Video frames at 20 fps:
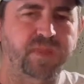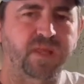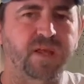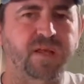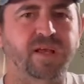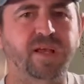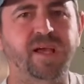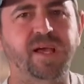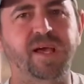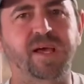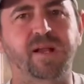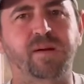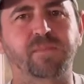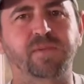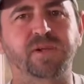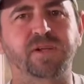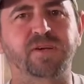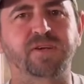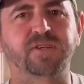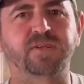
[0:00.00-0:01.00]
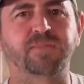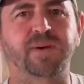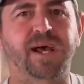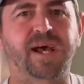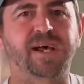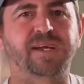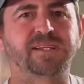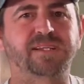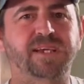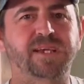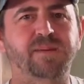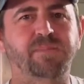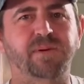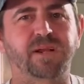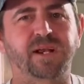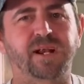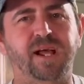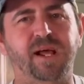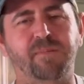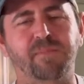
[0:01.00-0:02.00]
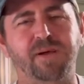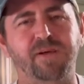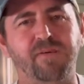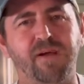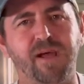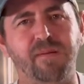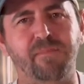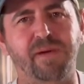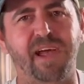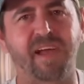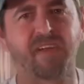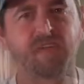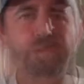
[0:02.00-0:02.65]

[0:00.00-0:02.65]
Again, I'm gonna do some housekeeping and I'll be right back.